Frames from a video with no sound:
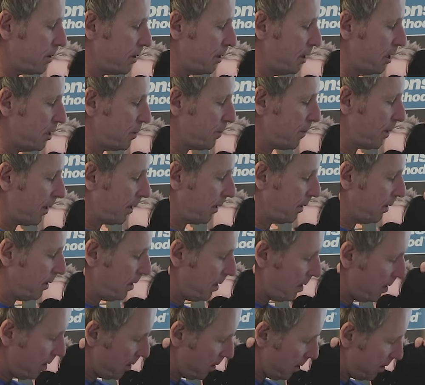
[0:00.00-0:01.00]
C-spine.
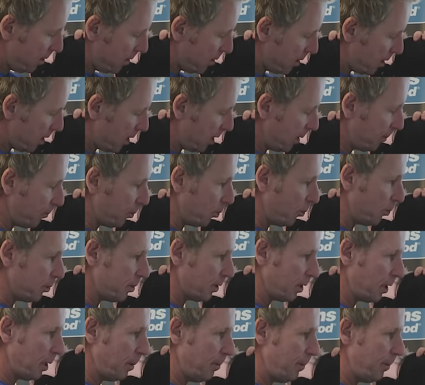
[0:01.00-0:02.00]
I am going to